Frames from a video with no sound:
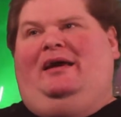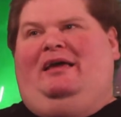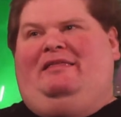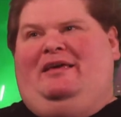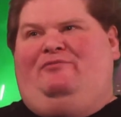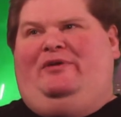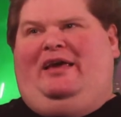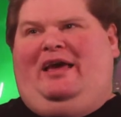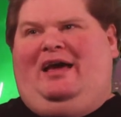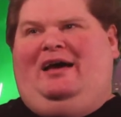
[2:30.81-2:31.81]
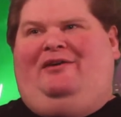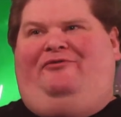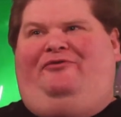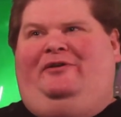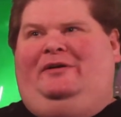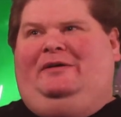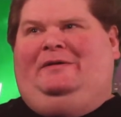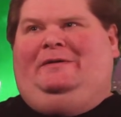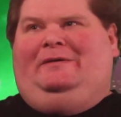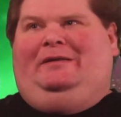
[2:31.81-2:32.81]
And then we have
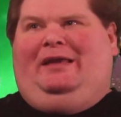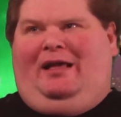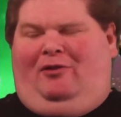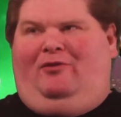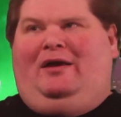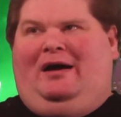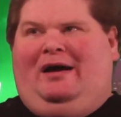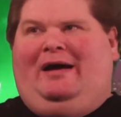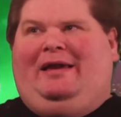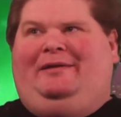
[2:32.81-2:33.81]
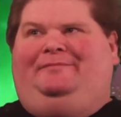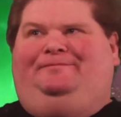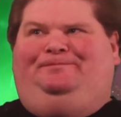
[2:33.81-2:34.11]
Yellow Guy